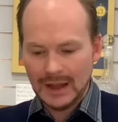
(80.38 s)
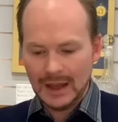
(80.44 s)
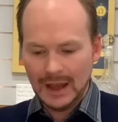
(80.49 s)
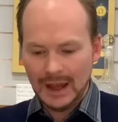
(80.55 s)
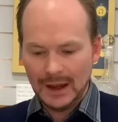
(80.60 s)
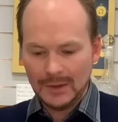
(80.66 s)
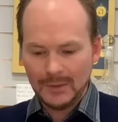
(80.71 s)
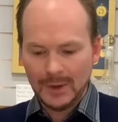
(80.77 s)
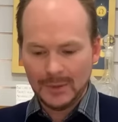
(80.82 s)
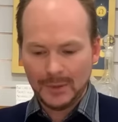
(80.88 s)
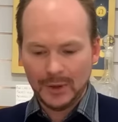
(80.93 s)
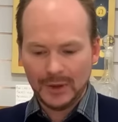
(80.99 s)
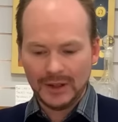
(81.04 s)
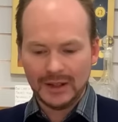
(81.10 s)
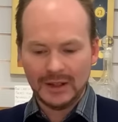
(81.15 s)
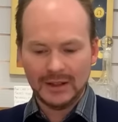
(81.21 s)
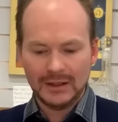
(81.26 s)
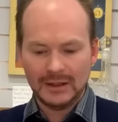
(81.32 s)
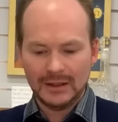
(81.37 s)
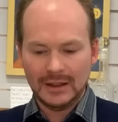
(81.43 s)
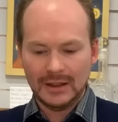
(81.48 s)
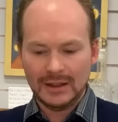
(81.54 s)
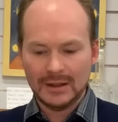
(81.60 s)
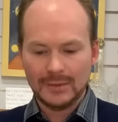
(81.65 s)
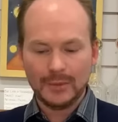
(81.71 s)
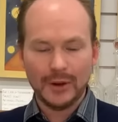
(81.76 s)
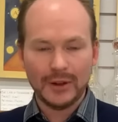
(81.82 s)
and we put it in
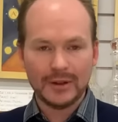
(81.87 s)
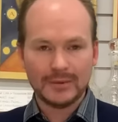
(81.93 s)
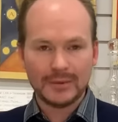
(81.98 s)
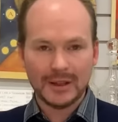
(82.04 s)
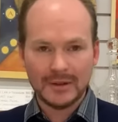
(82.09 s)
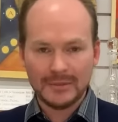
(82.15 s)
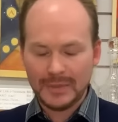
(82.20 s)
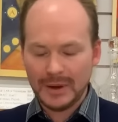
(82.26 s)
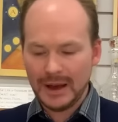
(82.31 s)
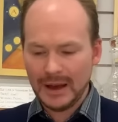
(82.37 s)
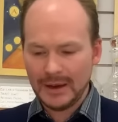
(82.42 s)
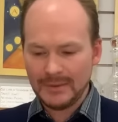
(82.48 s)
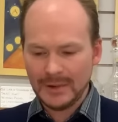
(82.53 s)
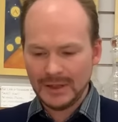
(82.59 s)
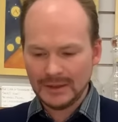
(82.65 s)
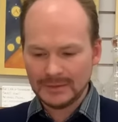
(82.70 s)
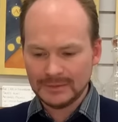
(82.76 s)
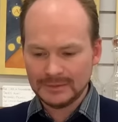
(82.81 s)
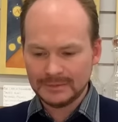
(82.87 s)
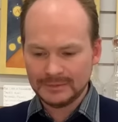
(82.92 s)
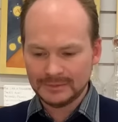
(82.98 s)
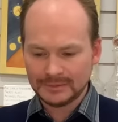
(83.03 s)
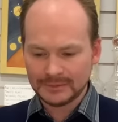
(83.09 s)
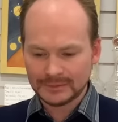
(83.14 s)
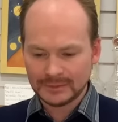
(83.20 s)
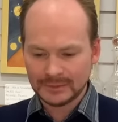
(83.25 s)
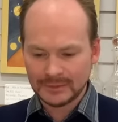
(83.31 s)
the bottom compartment,
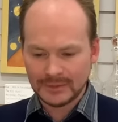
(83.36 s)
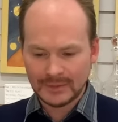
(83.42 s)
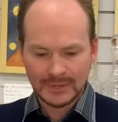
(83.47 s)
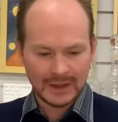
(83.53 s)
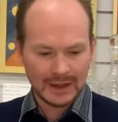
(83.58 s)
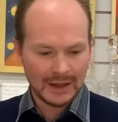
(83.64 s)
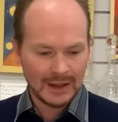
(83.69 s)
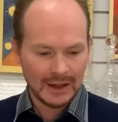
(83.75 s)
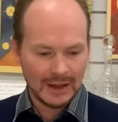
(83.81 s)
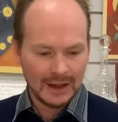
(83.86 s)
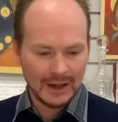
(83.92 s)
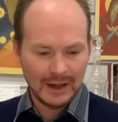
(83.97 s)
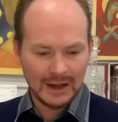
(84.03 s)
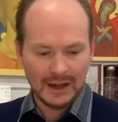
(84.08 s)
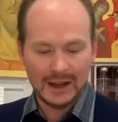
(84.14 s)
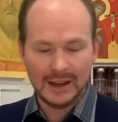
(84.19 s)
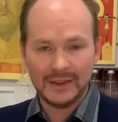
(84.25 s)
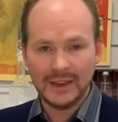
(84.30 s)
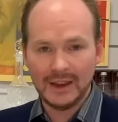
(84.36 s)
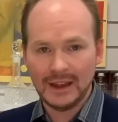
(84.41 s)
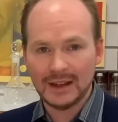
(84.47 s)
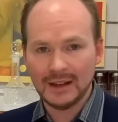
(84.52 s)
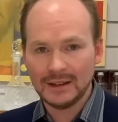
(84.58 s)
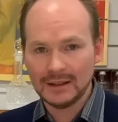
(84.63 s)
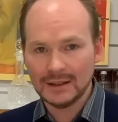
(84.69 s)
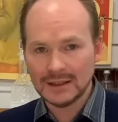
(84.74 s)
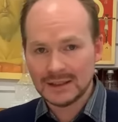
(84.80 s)
and
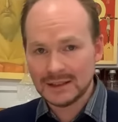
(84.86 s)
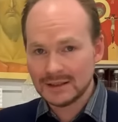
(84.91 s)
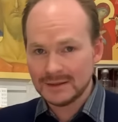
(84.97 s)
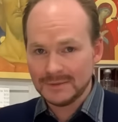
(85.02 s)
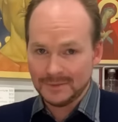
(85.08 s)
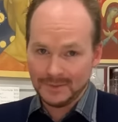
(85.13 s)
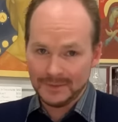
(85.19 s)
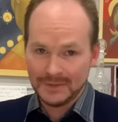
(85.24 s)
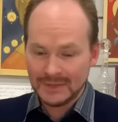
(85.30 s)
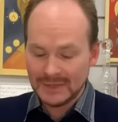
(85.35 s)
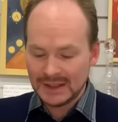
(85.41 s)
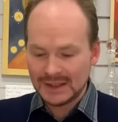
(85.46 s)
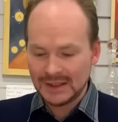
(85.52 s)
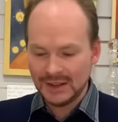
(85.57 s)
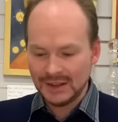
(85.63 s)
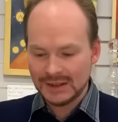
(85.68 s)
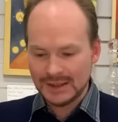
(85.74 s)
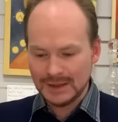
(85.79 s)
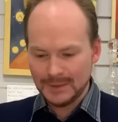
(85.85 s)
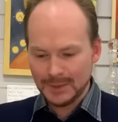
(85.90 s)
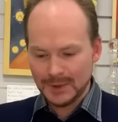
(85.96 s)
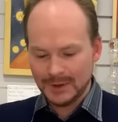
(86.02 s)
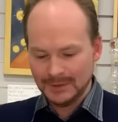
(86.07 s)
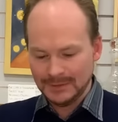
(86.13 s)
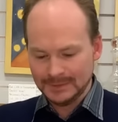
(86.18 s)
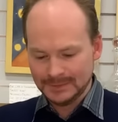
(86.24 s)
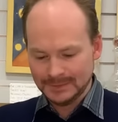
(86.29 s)
then it's so
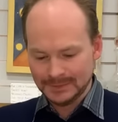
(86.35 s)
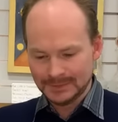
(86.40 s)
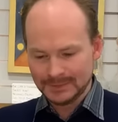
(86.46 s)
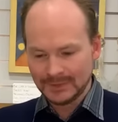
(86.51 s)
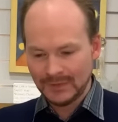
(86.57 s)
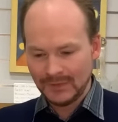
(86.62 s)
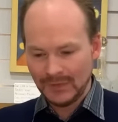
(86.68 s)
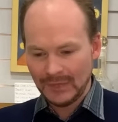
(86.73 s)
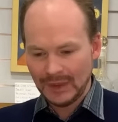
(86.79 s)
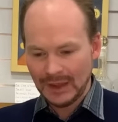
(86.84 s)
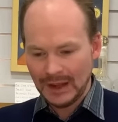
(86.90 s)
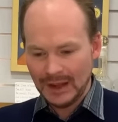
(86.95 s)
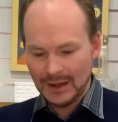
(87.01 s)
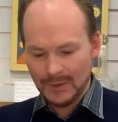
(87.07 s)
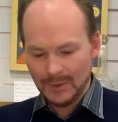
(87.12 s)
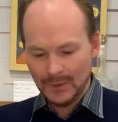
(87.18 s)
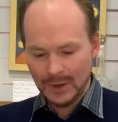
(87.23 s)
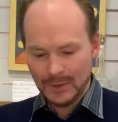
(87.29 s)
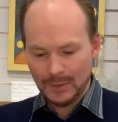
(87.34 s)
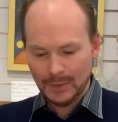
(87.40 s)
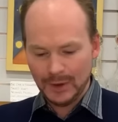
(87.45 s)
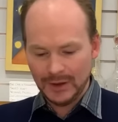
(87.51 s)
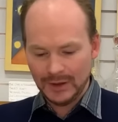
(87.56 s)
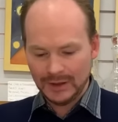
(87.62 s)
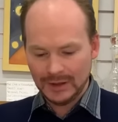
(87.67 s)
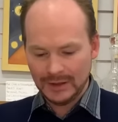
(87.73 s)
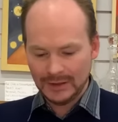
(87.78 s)
simple. We
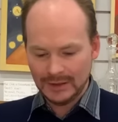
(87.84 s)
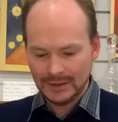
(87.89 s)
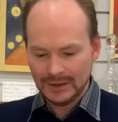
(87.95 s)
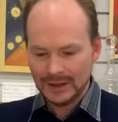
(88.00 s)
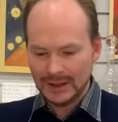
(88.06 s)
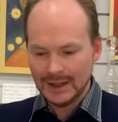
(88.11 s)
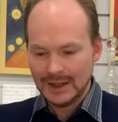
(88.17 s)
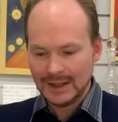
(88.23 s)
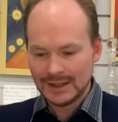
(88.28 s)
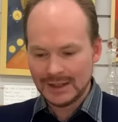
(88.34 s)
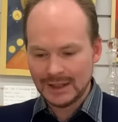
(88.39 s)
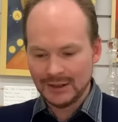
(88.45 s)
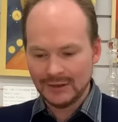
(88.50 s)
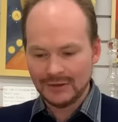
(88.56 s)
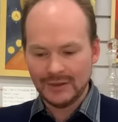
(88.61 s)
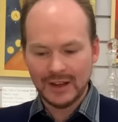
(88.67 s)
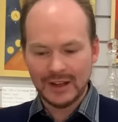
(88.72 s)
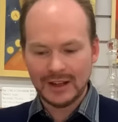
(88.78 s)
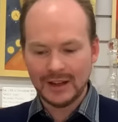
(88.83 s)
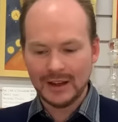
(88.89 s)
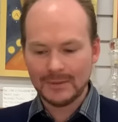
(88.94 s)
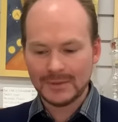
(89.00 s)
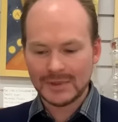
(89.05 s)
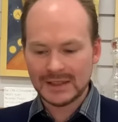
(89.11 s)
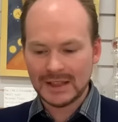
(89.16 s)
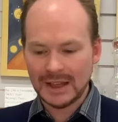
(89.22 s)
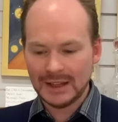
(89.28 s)
put, see already
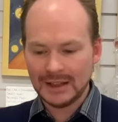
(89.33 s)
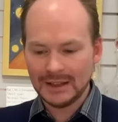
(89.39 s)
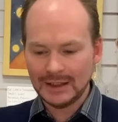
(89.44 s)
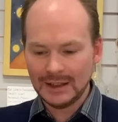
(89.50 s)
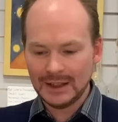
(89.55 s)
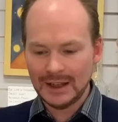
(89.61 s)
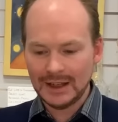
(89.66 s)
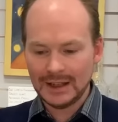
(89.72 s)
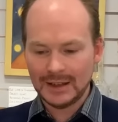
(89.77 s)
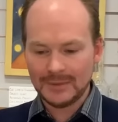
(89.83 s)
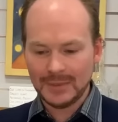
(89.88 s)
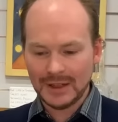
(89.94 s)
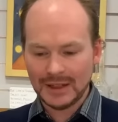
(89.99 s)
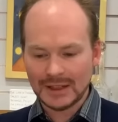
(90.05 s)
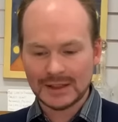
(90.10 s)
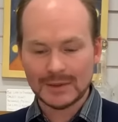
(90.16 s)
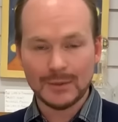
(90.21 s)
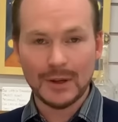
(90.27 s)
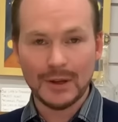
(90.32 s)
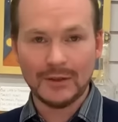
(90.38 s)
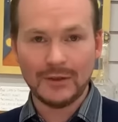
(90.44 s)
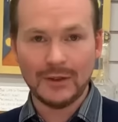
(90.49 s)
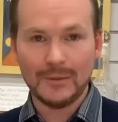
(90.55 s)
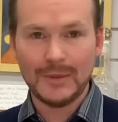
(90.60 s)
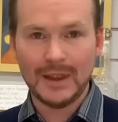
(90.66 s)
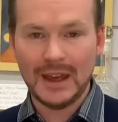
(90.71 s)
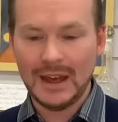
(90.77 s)
you're getting a bit of smoke
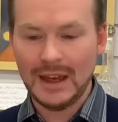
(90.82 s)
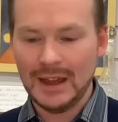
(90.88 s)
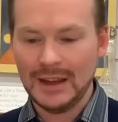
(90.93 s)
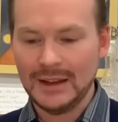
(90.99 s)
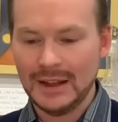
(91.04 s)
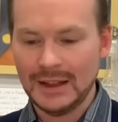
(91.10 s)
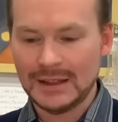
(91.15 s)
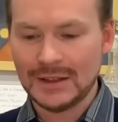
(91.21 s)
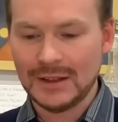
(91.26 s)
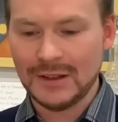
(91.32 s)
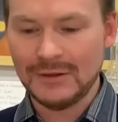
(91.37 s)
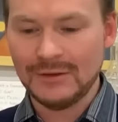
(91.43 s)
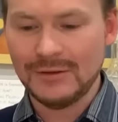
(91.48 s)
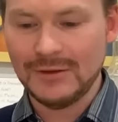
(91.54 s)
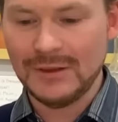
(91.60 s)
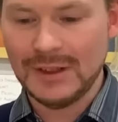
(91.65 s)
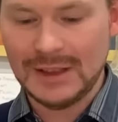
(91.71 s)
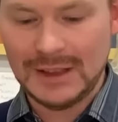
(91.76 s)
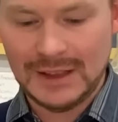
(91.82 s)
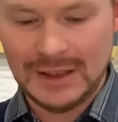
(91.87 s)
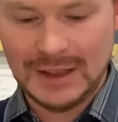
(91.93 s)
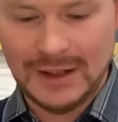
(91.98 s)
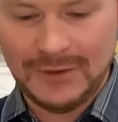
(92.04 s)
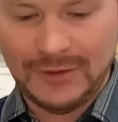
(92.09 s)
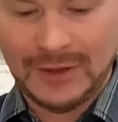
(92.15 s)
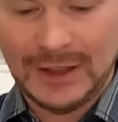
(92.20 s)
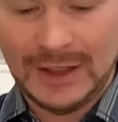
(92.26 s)
from there, and that's got a really
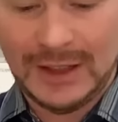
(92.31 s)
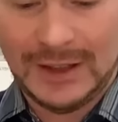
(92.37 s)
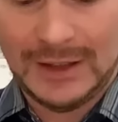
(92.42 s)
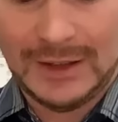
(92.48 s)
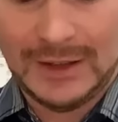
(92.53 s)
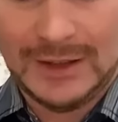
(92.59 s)
lovely